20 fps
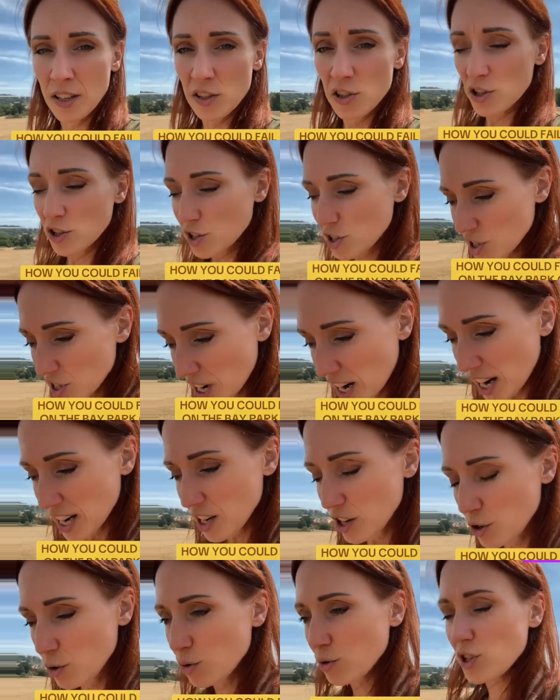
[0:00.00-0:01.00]
Just
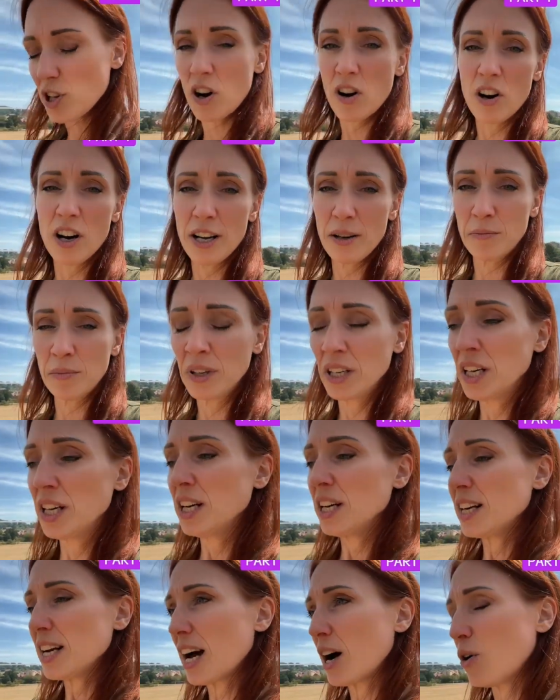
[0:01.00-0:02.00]
take your time.
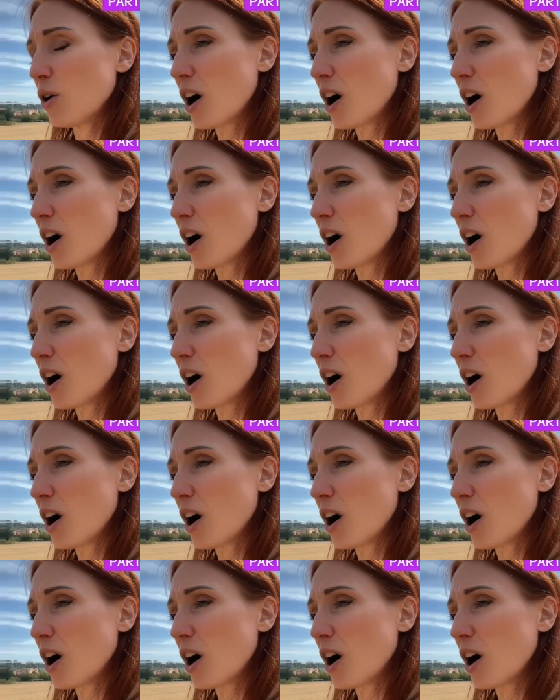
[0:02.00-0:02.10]
Now,